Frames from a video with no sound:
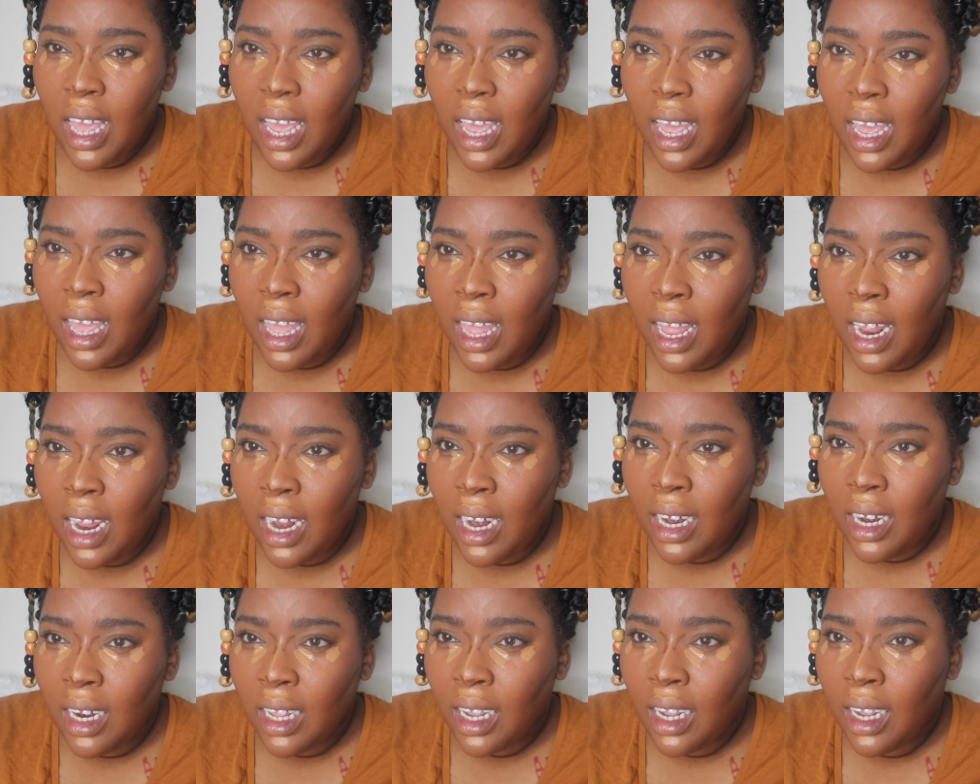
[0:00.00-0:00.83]

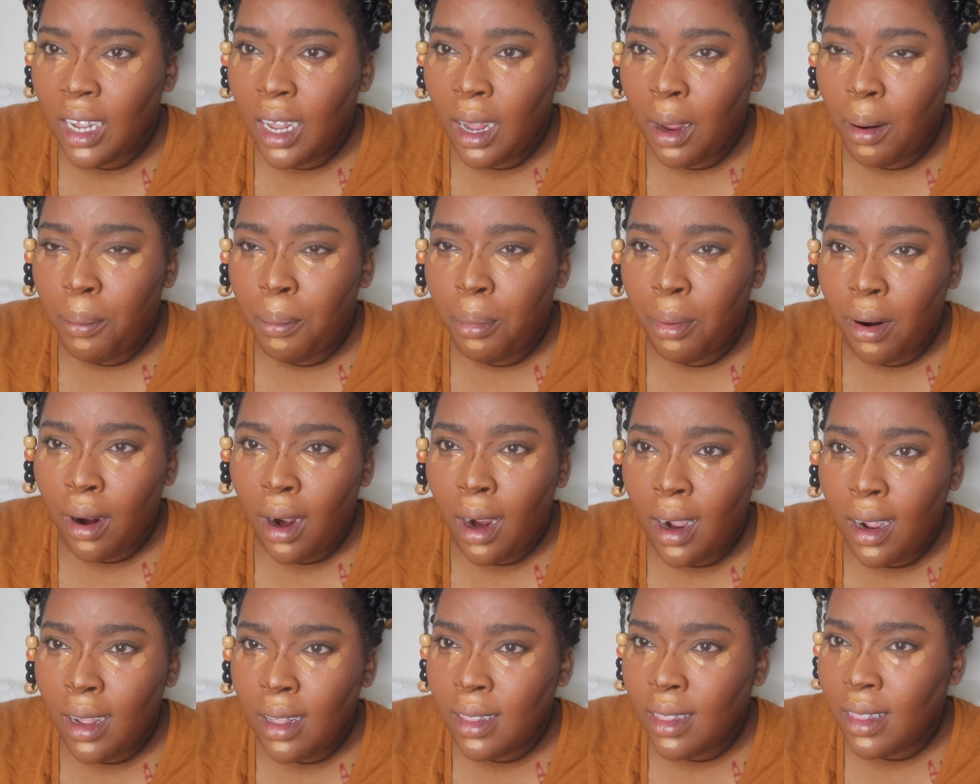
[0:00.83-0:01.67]
and
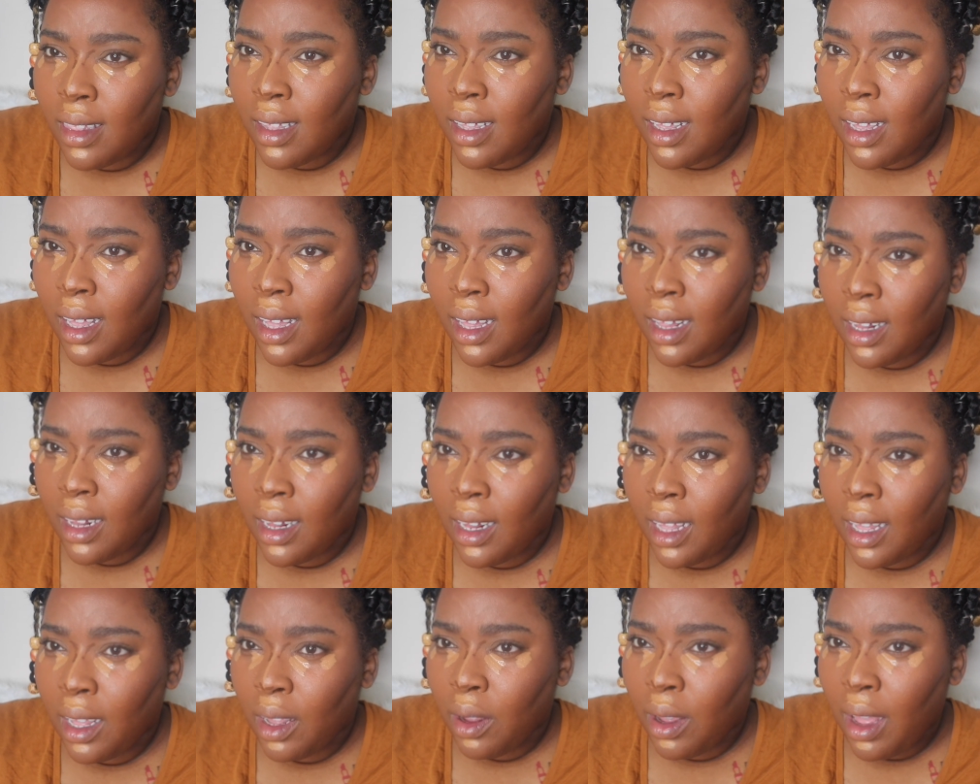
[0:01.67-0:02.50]
bronze it,
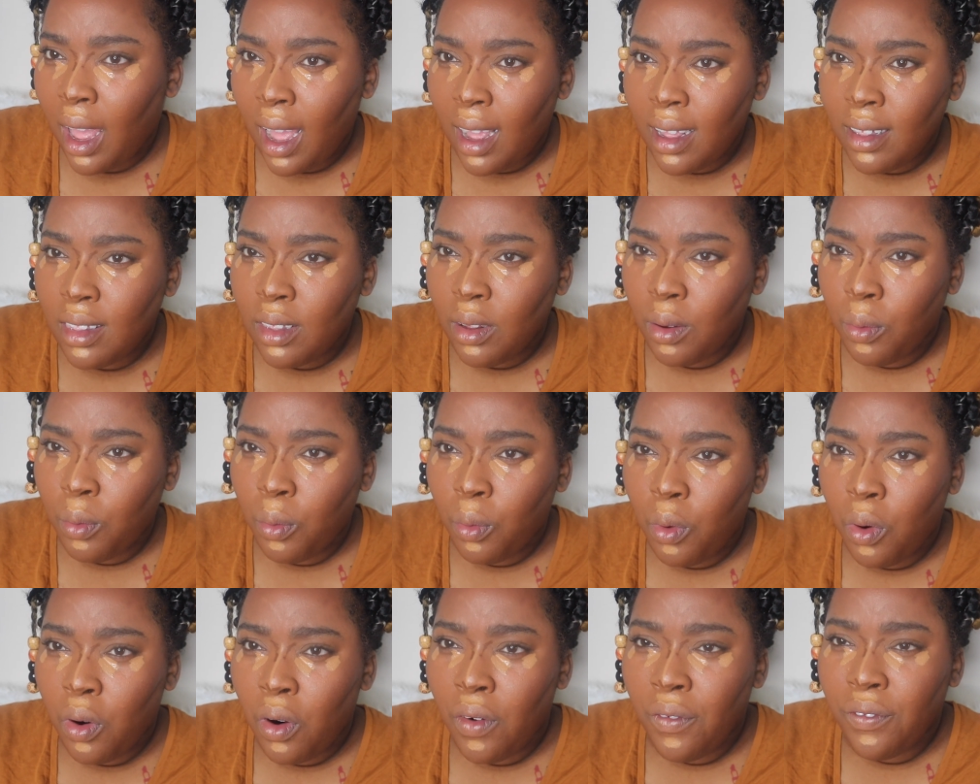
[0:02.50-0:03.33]
like add some
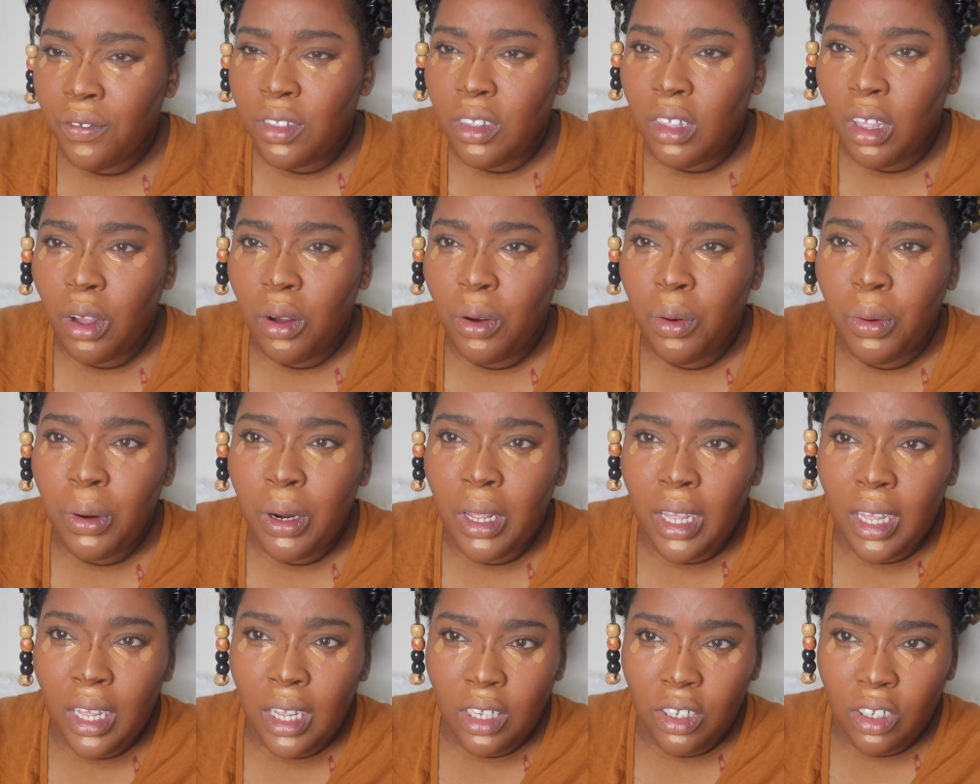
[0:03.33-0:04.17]
warmth, tone
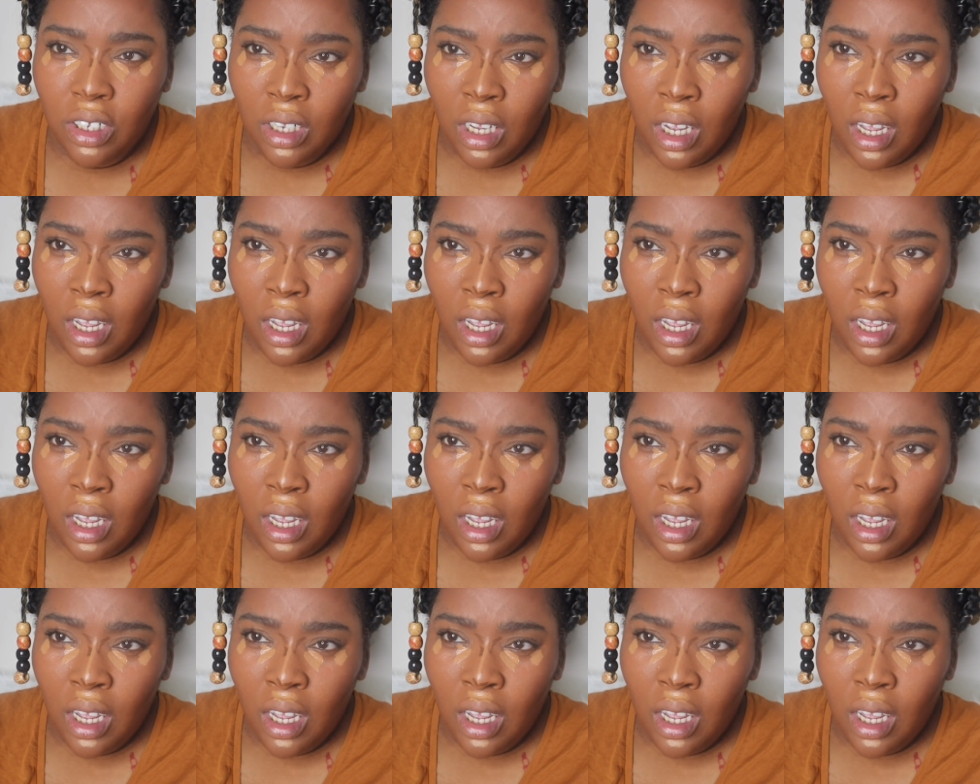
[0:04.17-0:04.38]
it,